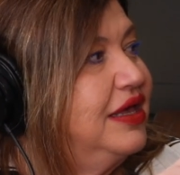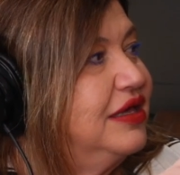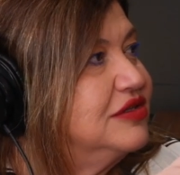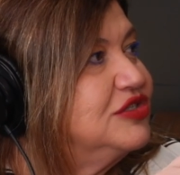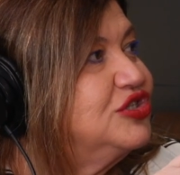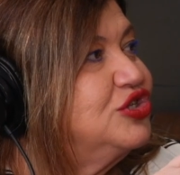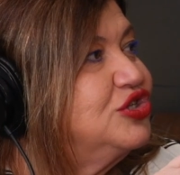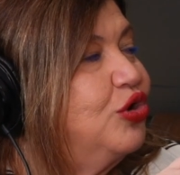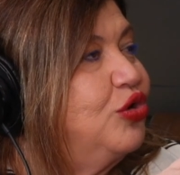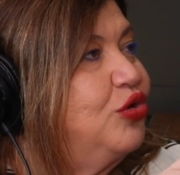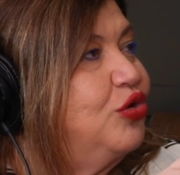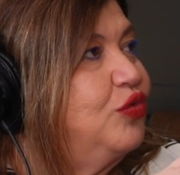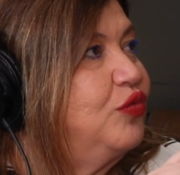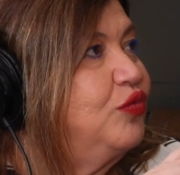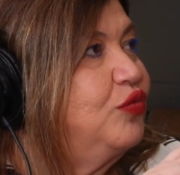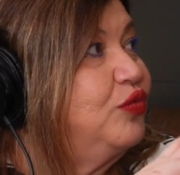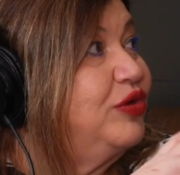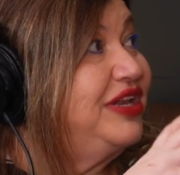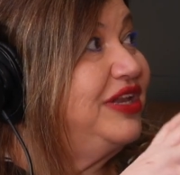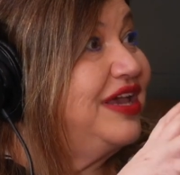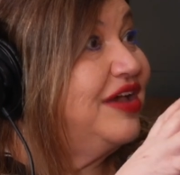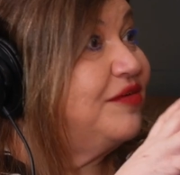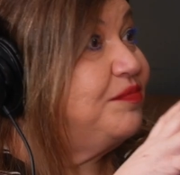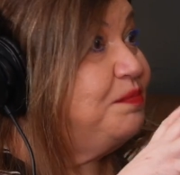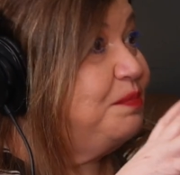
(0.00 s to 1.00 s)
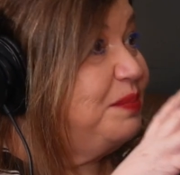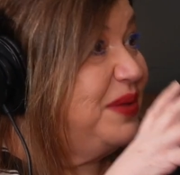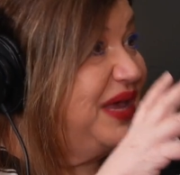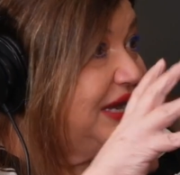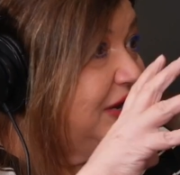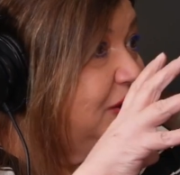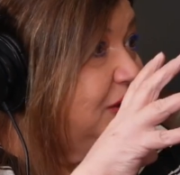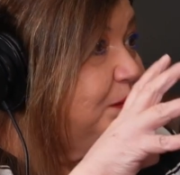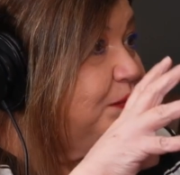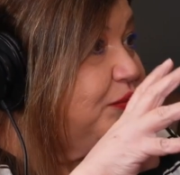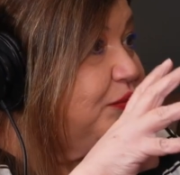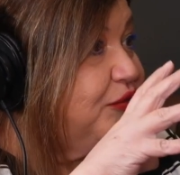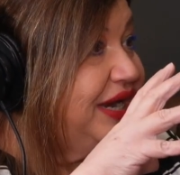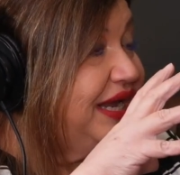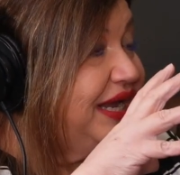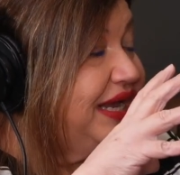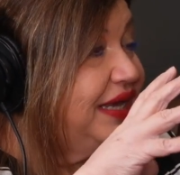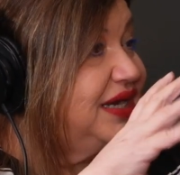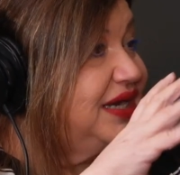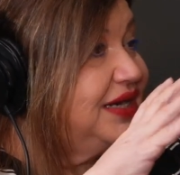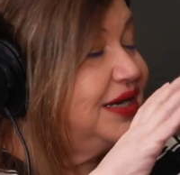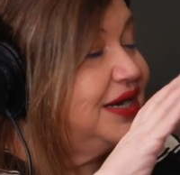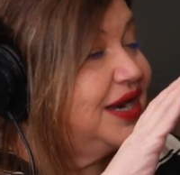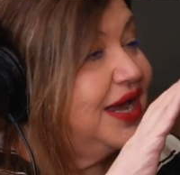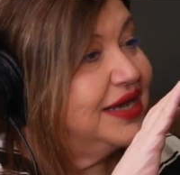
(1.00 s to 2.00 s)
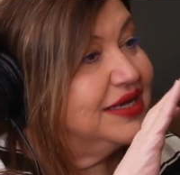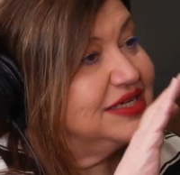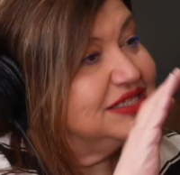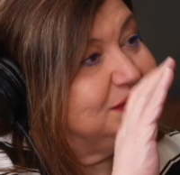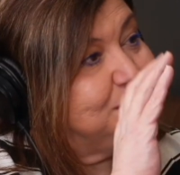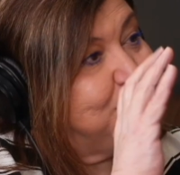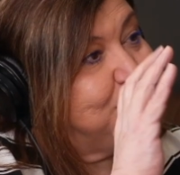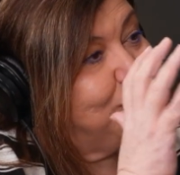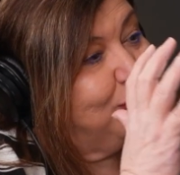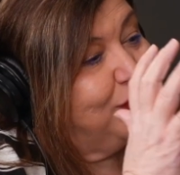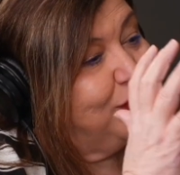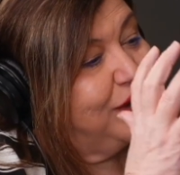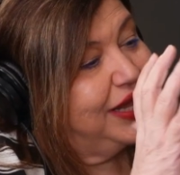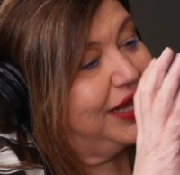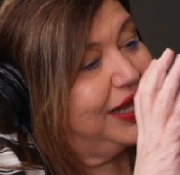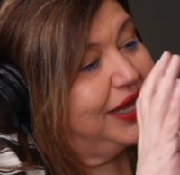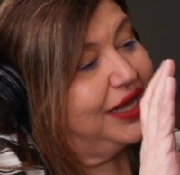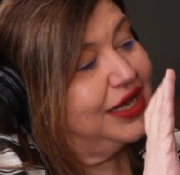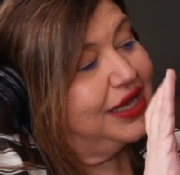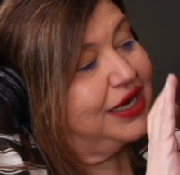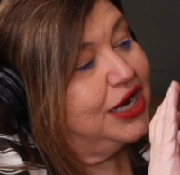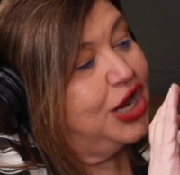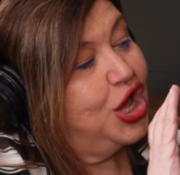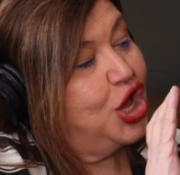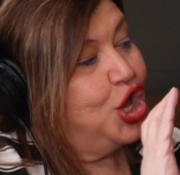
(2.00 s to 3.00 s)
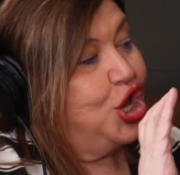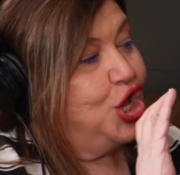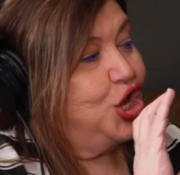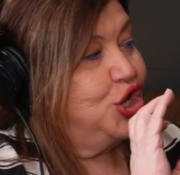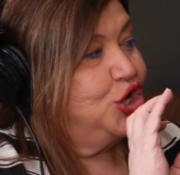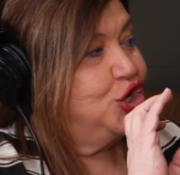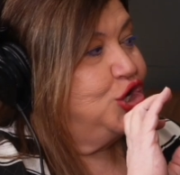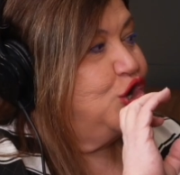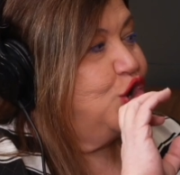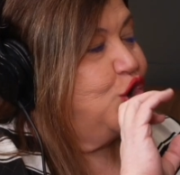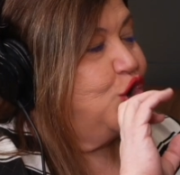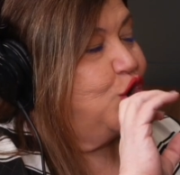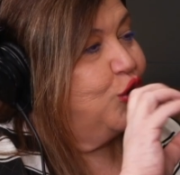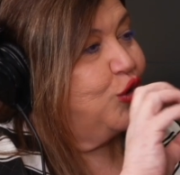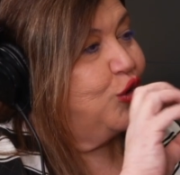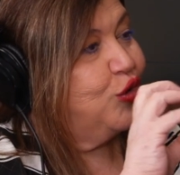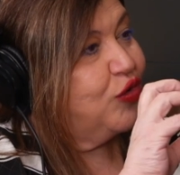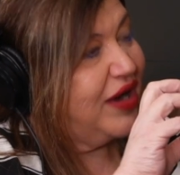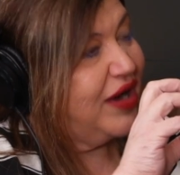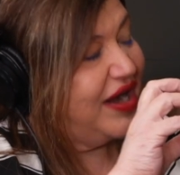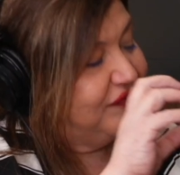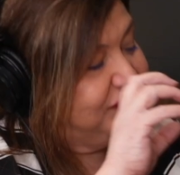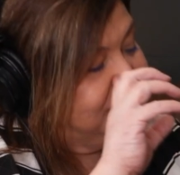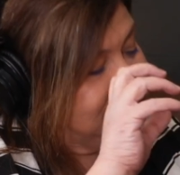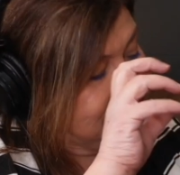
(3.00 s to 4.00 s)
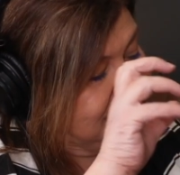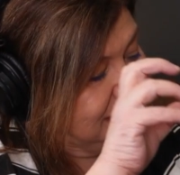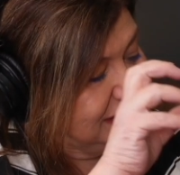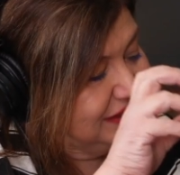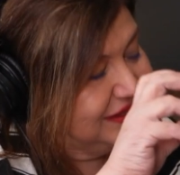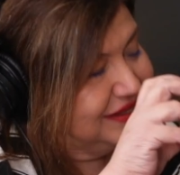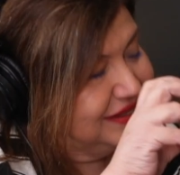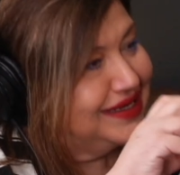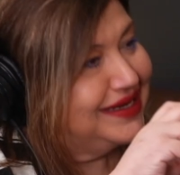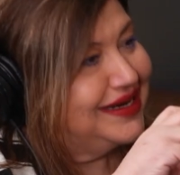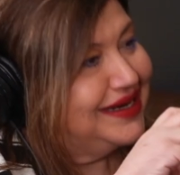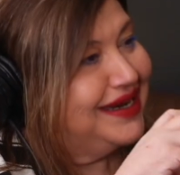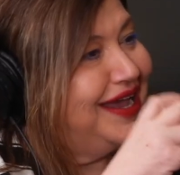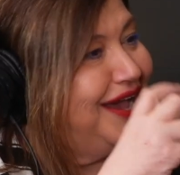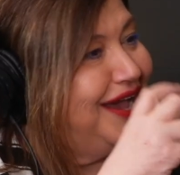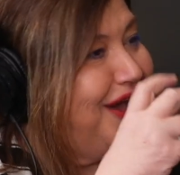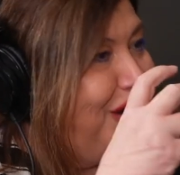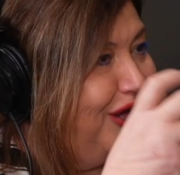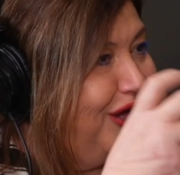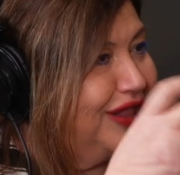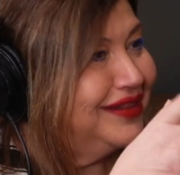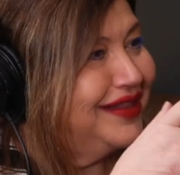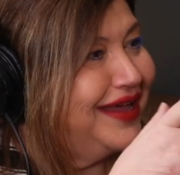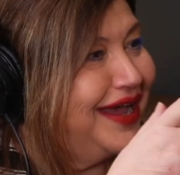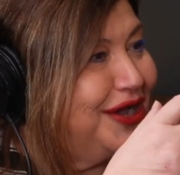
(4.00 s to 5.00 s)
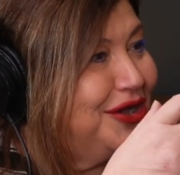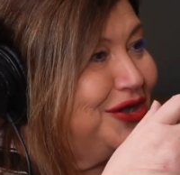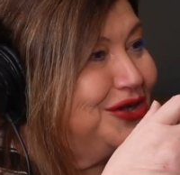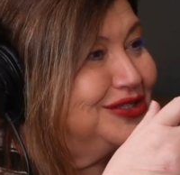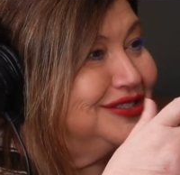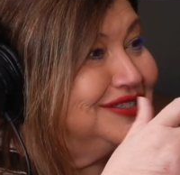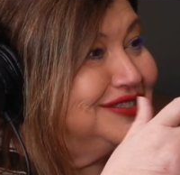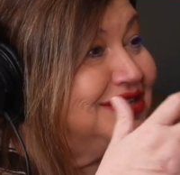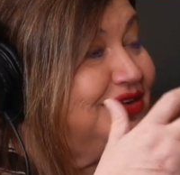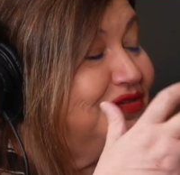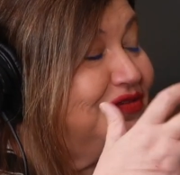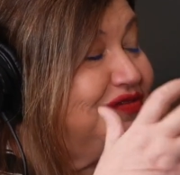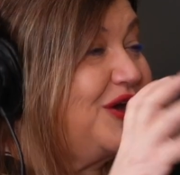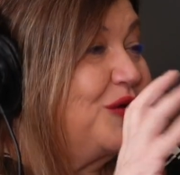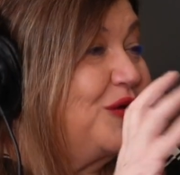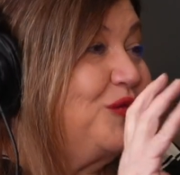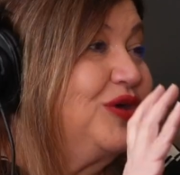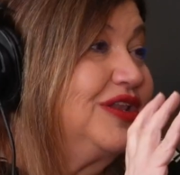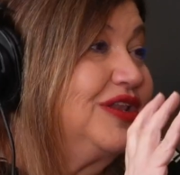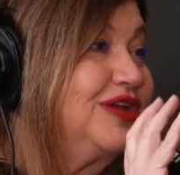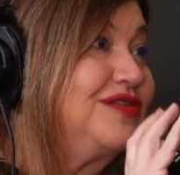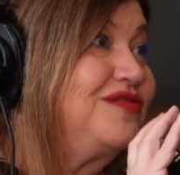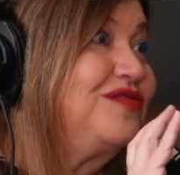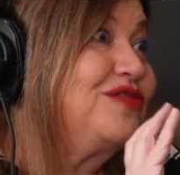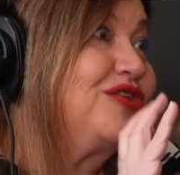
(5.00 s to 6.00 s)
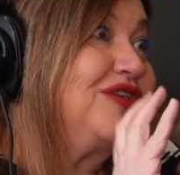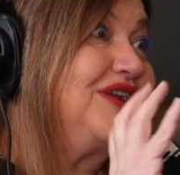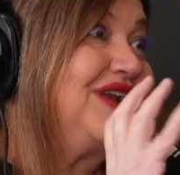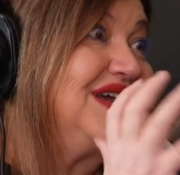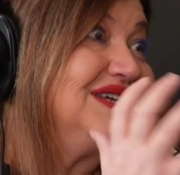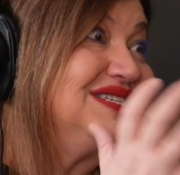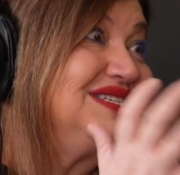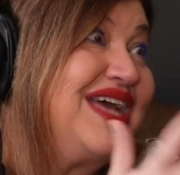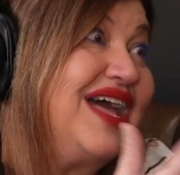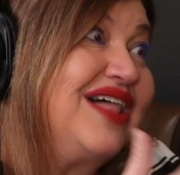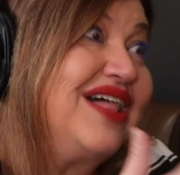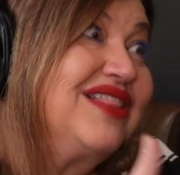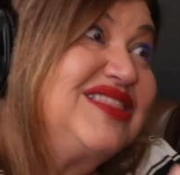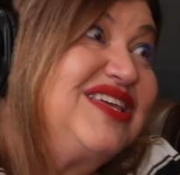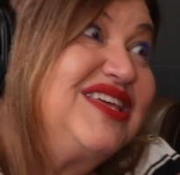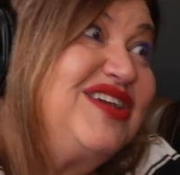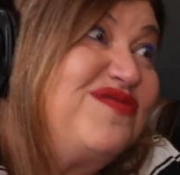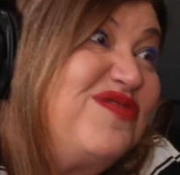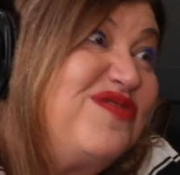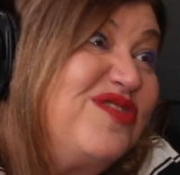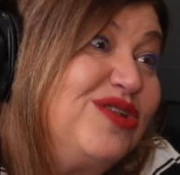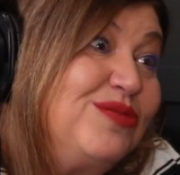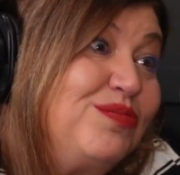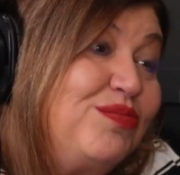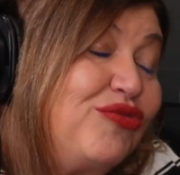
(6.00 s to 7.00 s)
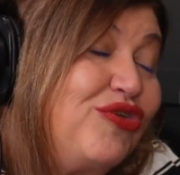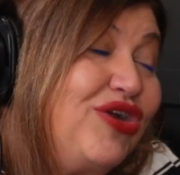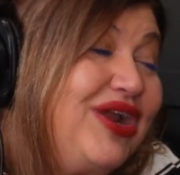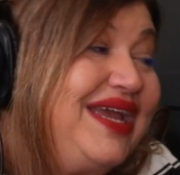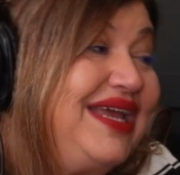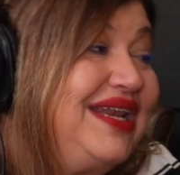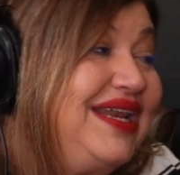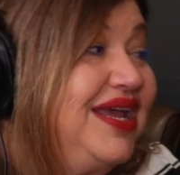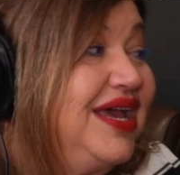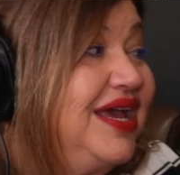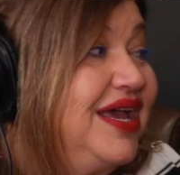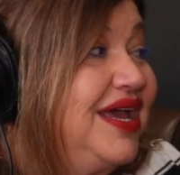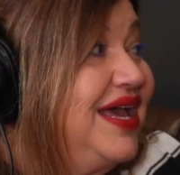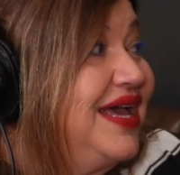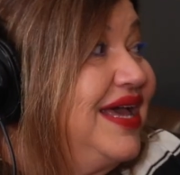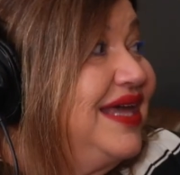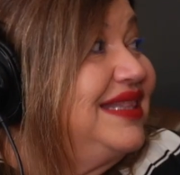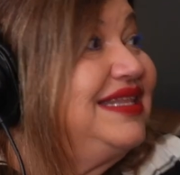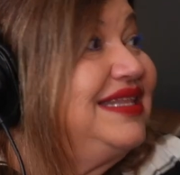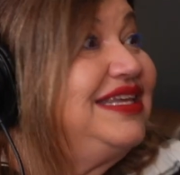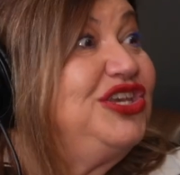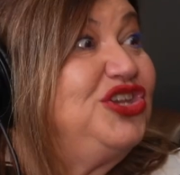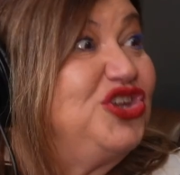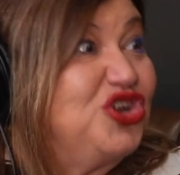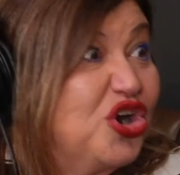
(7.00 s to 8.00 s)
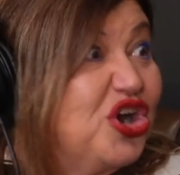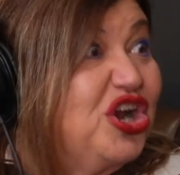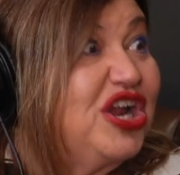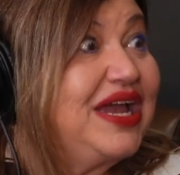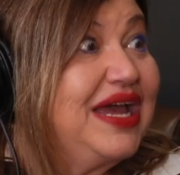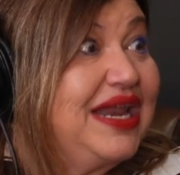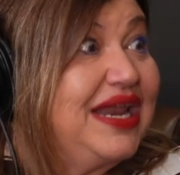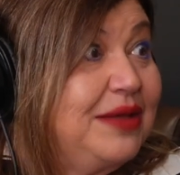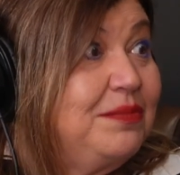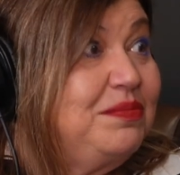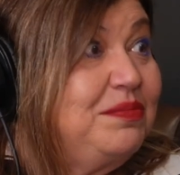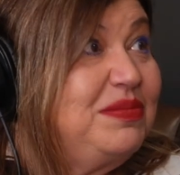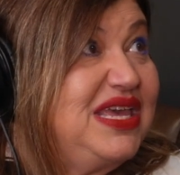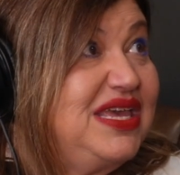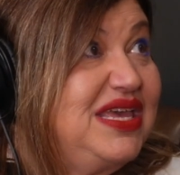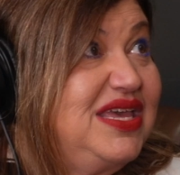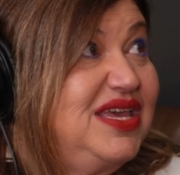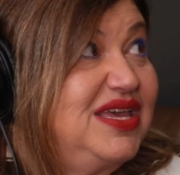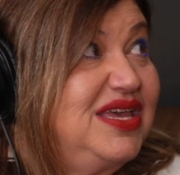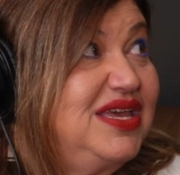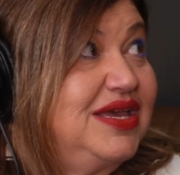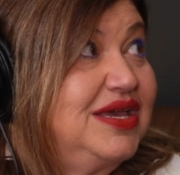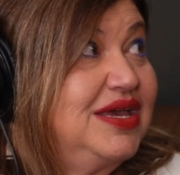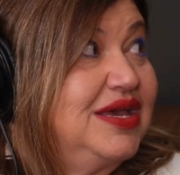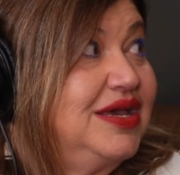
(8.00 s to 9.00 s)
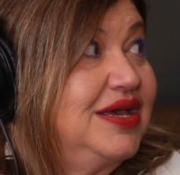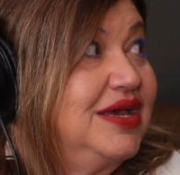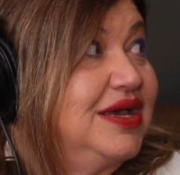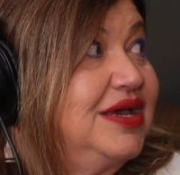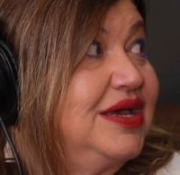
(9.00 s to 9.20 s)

So when you have bigger brain, nice brain, no crevices in it, all that good stuff that we look for, a nice, healthy, full brain, you're going to be